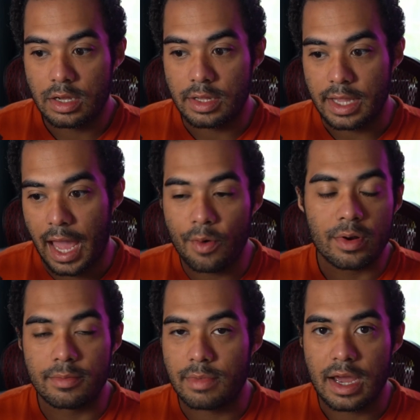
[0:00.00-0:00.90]
I
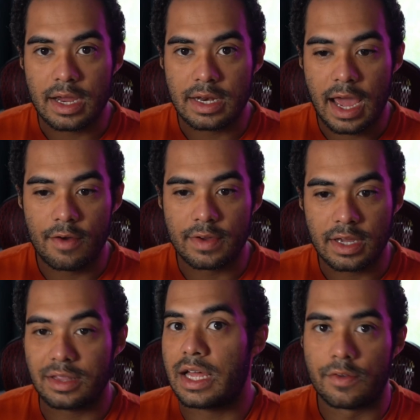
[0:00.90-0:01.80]
wouldn't mind having
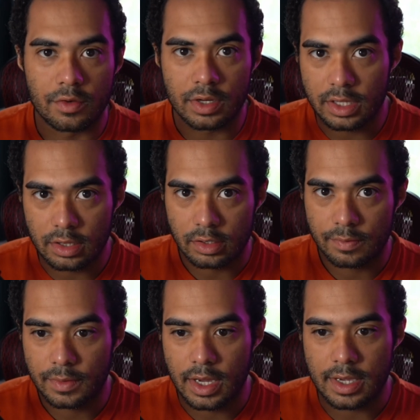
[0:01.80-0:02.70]
a lot of Uni either,
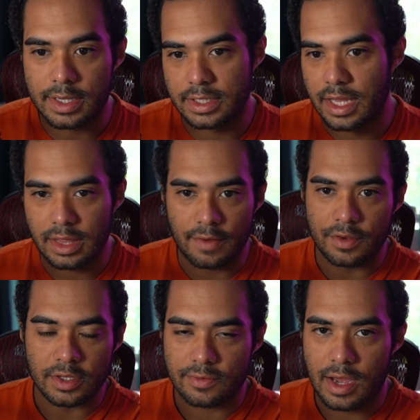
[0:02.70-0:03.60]
because I love
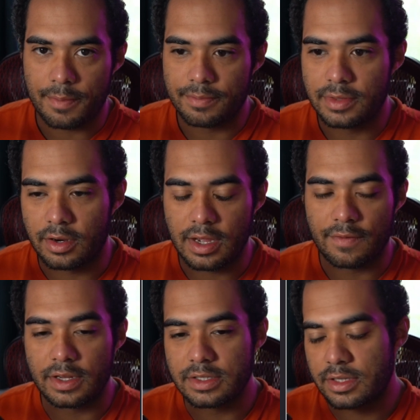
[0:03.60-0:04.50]
Uniswap, their
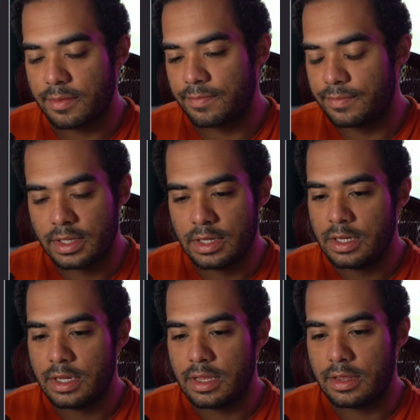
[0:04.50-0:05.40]
governance.
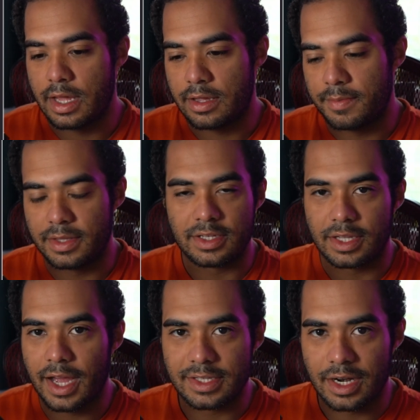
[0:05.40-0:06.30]
The
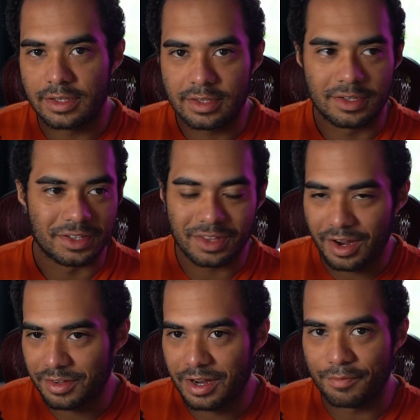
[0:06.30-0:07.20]
guys
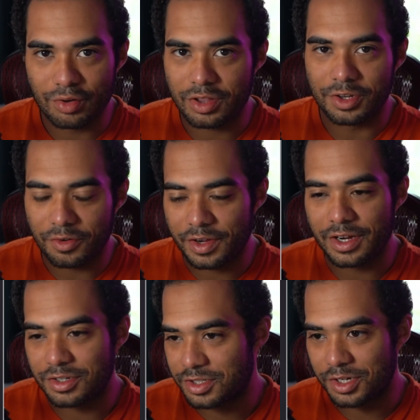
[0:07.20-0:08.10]
they're out of Brooklyn over
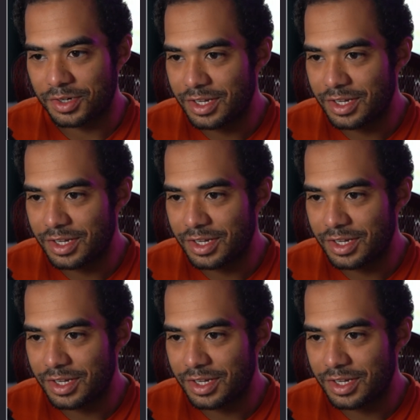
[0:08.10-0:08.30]
here, so